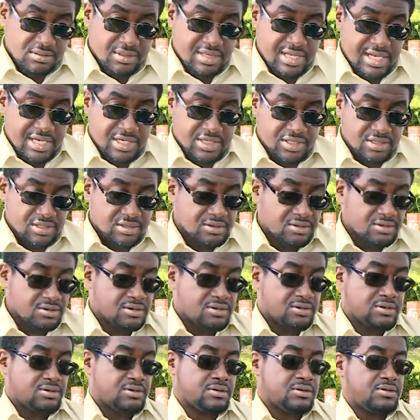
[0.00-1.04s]
election,
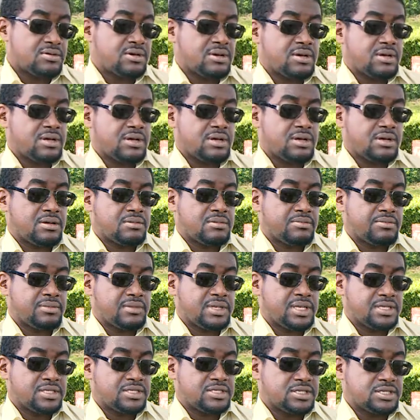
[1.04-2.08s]
or
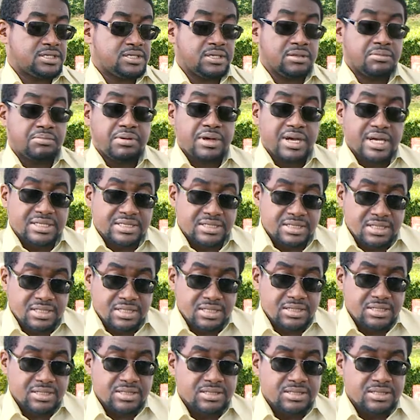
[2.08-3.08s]
internal parties,